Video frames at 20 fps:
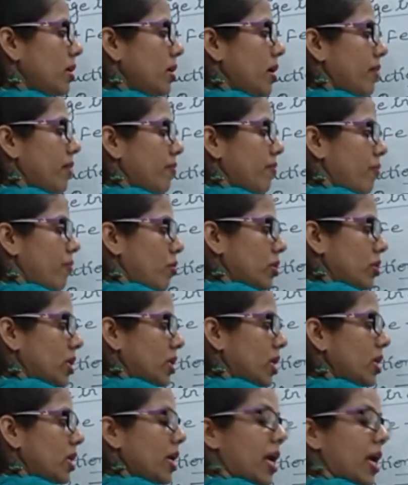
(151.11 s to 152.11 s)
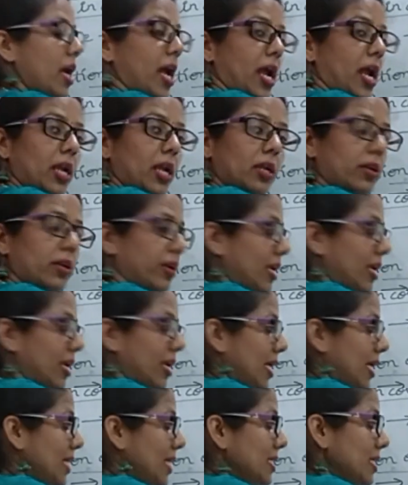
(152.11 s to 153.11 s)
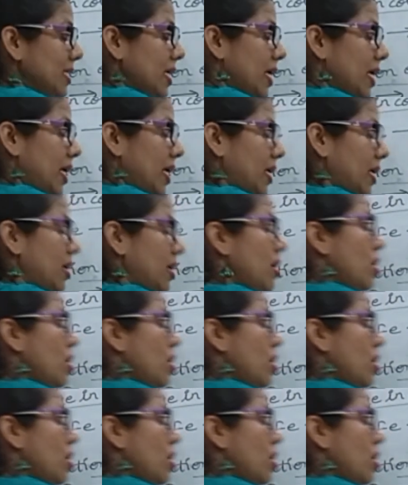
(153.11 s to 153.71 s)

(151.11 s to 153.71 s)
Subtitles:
water and release heat.